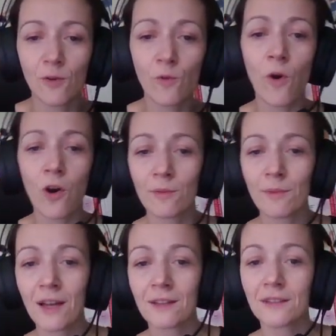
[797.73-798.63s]

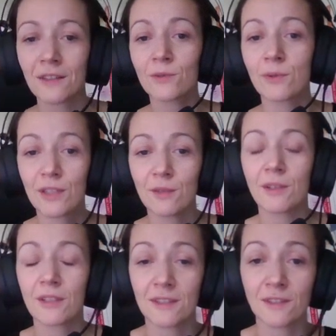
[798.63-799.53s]
warm and in 20
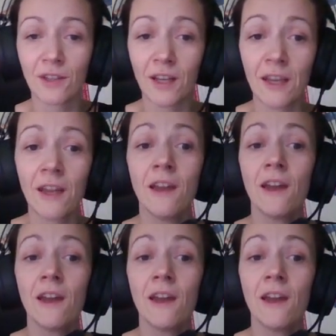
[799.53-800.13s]
minutes, it's okay.